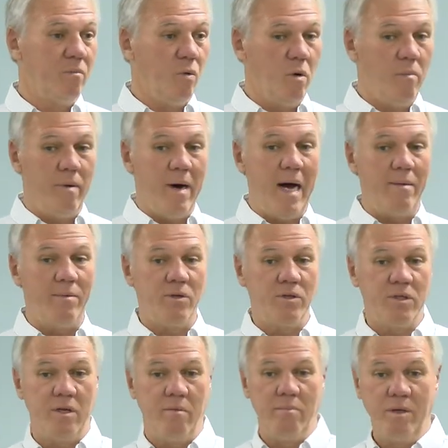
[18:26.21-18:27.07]
More
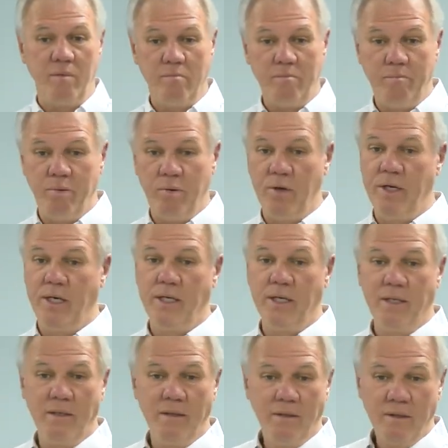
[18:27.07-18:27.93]
Bibles have been
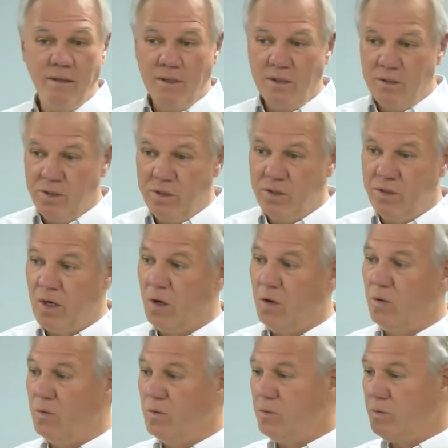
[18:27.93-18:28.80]
printed,
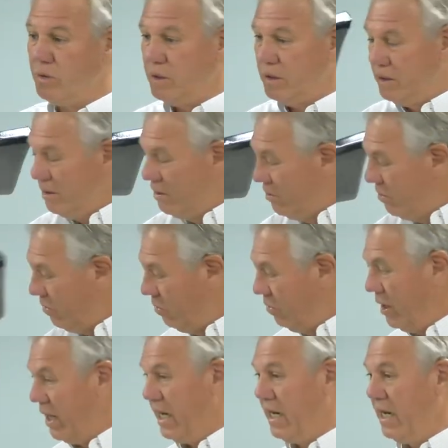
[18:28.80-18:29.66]
sold,
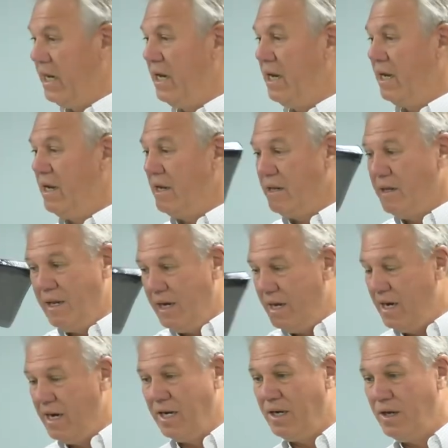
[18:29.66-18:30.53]
read
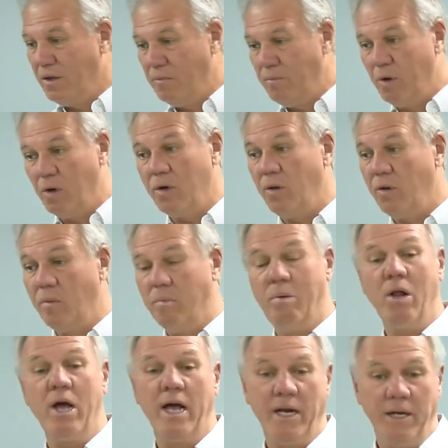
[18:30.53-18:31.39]
than any other book on the
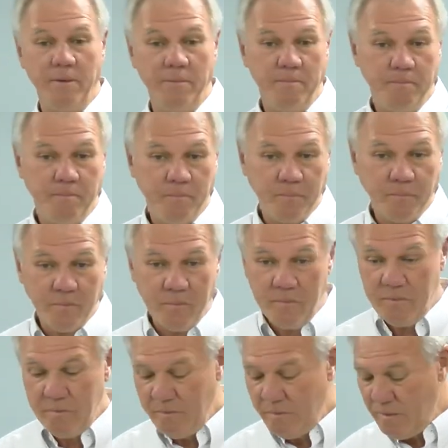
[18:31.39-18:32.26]
planet.
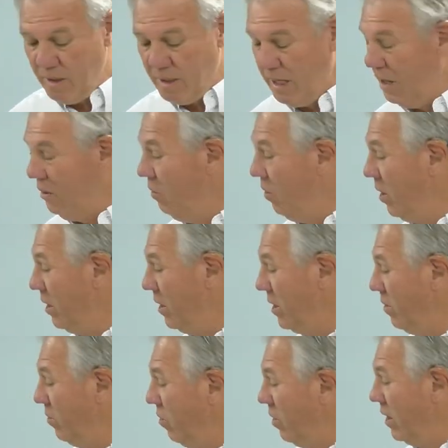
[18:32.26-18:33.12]
Okay, what
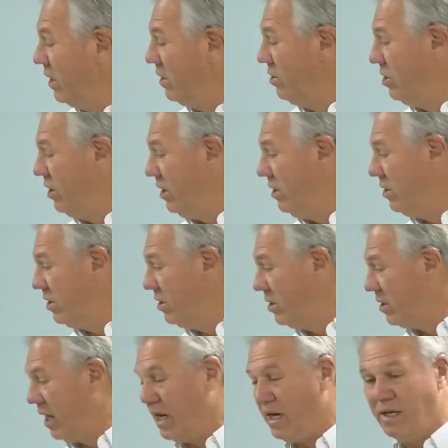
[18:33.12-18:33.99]
did, what did
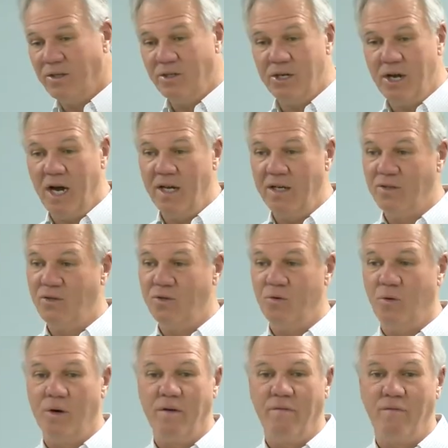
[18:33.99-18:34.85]
Jesus say in John
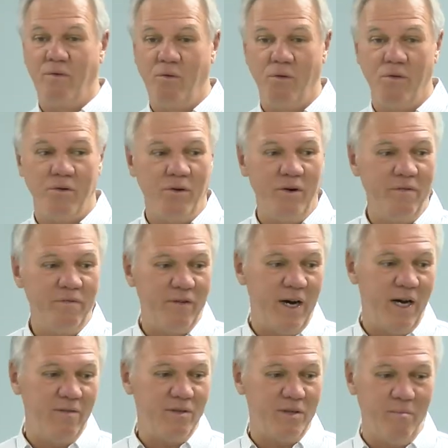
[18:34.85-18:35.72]
24 and
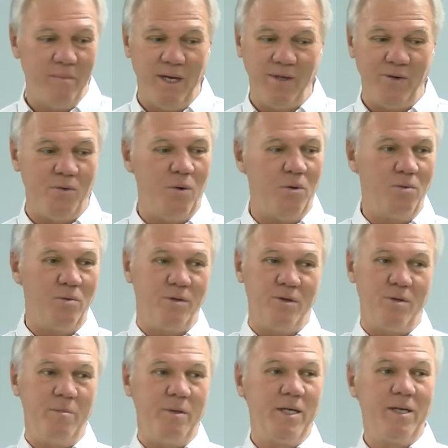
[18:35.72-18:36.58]
35? Somebody quote
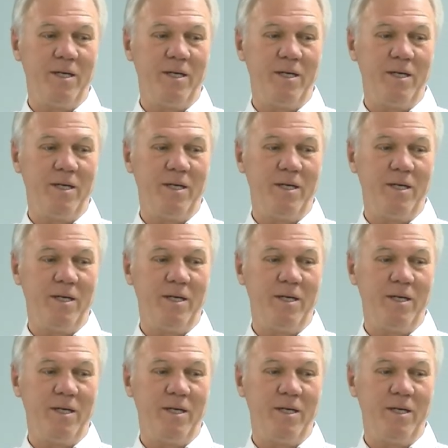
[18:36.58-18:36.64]
it to